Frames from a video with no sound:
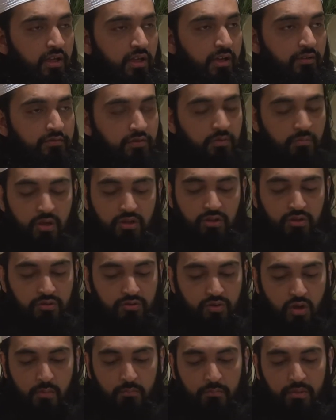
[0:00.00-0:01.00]
If someone does
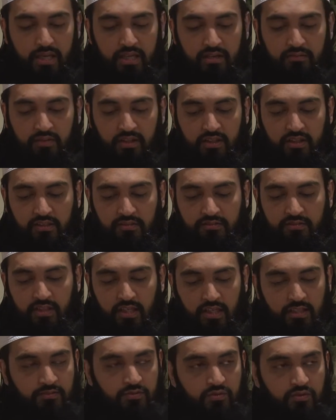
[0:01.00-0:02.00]
not believe in this,
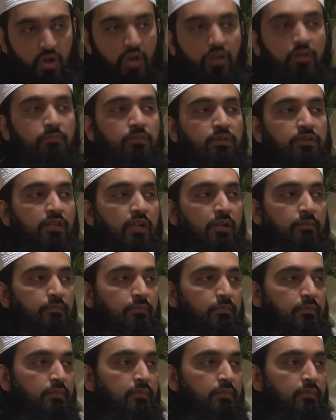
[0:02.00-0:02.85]
he is not a Muslim.